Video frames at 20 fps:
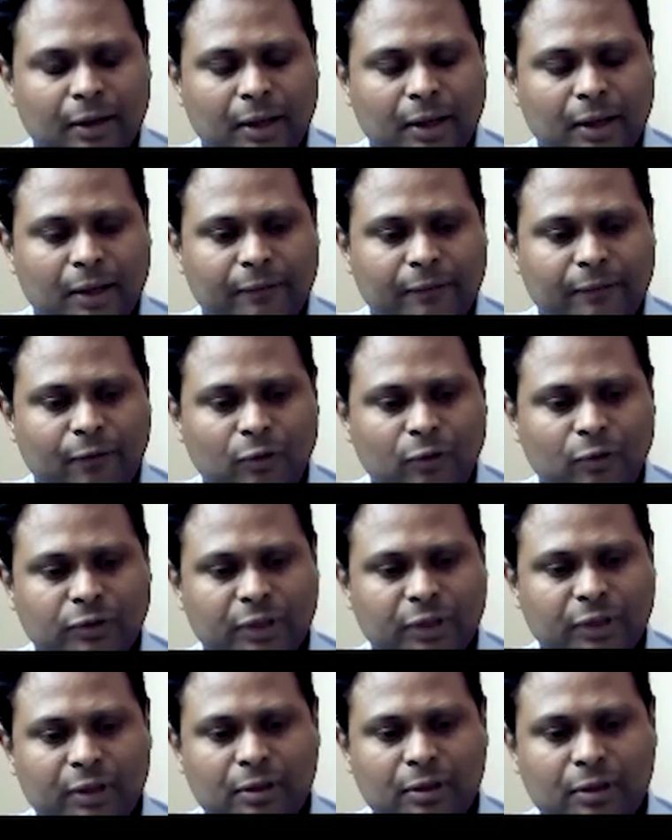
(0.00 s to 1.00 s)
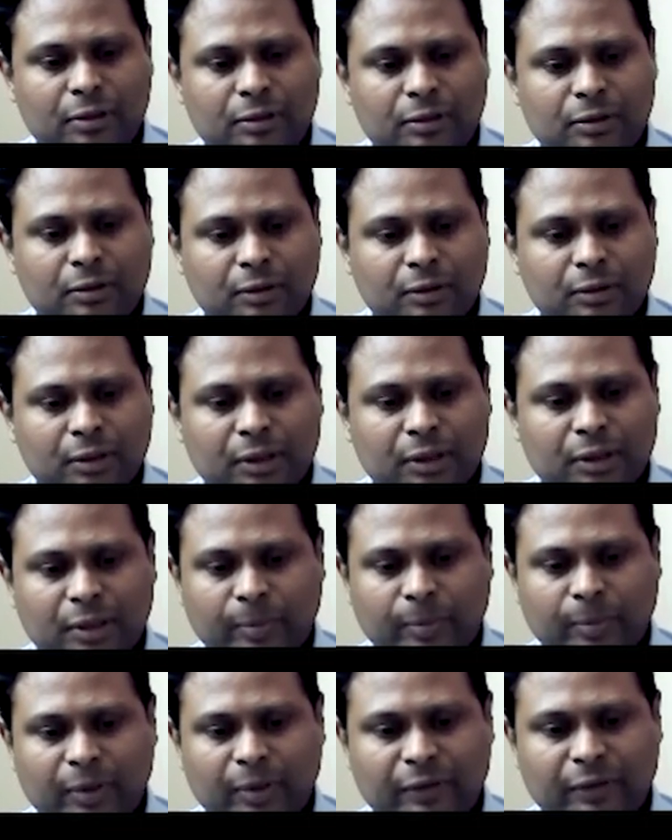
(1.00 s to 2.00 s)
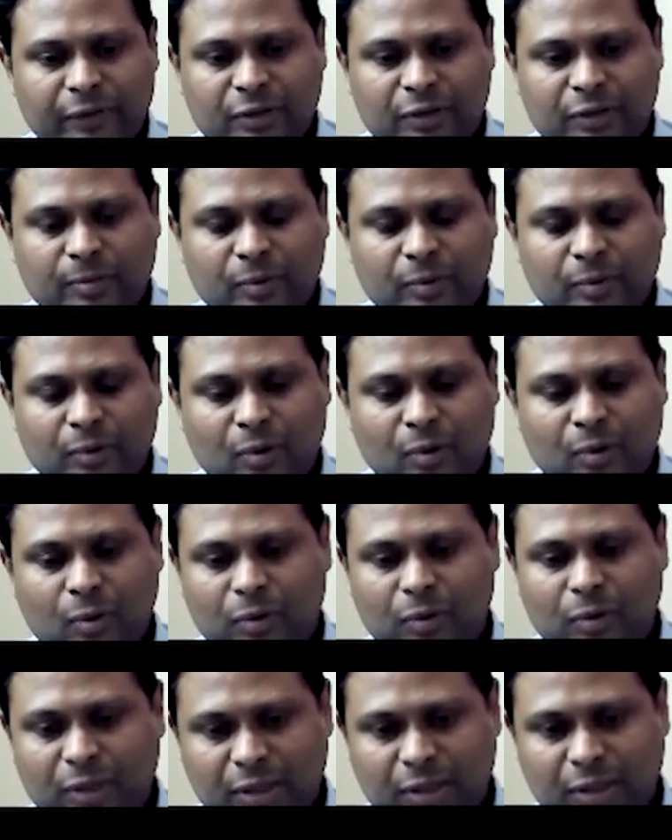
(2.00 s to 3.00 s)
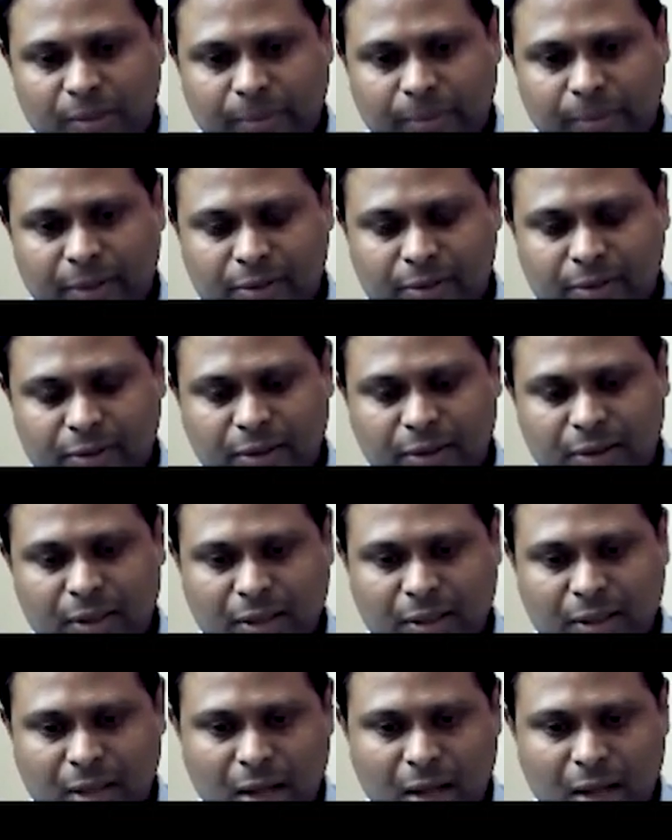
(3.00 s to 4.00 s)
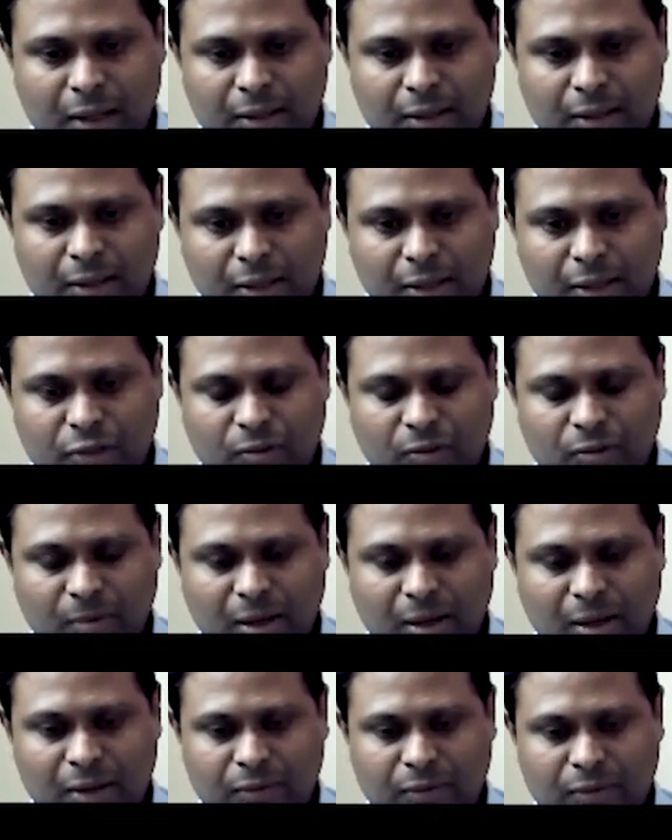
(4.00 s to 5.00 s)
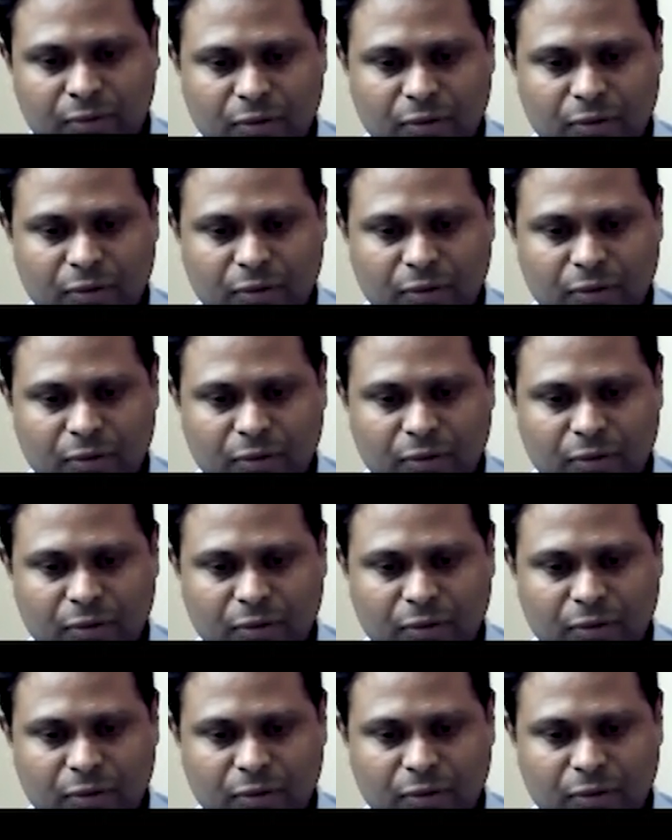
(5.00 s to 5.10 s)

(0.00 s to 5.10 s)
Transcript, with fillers: Uh, four signals, they're typically visible only in the PLC and not in the HMI,